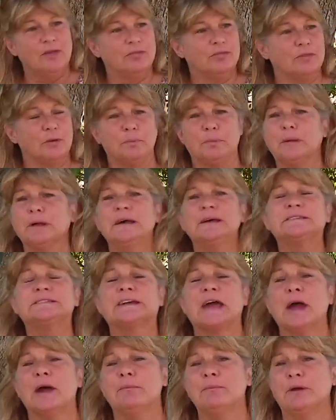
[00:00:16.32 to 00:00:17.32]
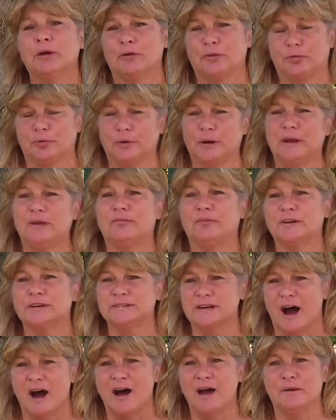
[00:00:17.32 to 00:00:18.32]
The police came here 3 different
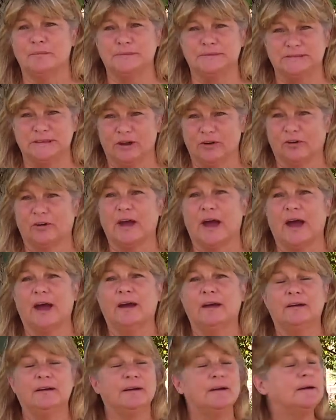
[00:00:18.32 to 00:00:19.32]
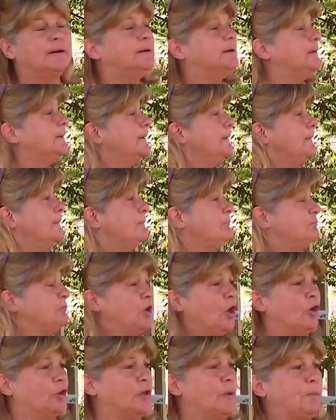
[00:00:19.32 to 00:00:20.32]
times, okay?
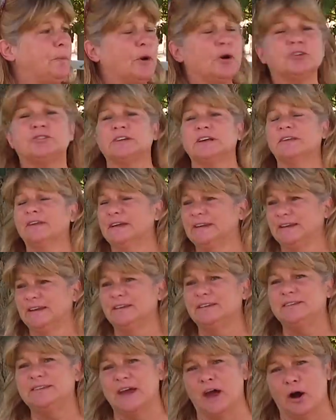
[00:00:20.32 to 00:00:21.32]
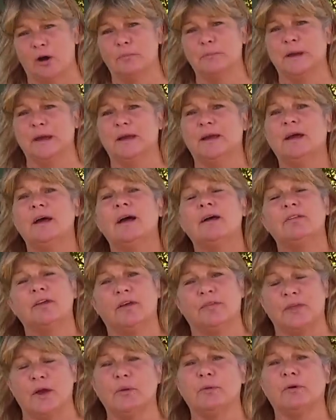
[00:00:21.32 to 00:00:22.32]
The only person that didn't tell me
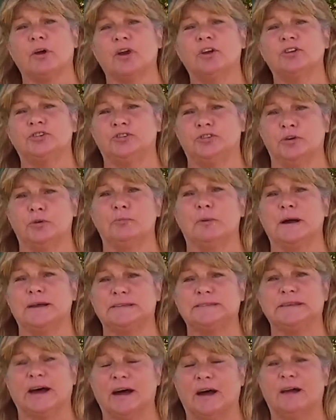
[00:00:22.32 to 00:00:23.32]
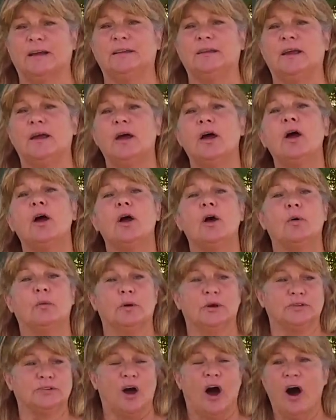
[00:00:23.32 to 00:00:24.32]
that they were going to shoot my son
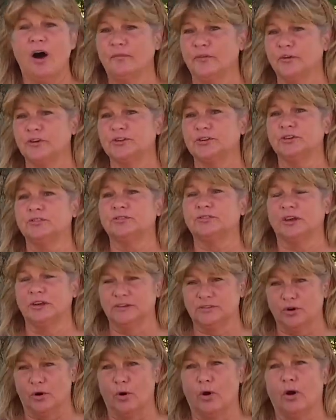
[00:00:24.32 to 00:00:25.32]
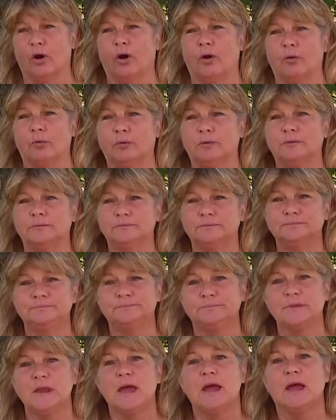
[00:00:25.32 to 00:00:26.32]
was Officer Santoro
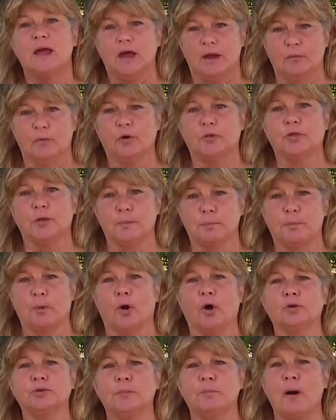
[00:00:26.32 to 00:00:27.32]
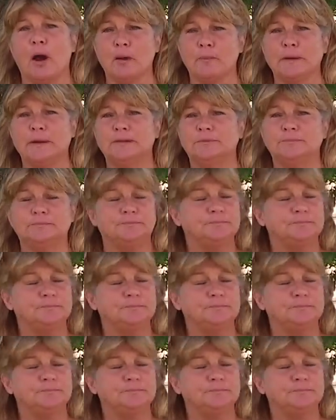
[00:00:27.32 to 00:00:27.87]
with the parole department.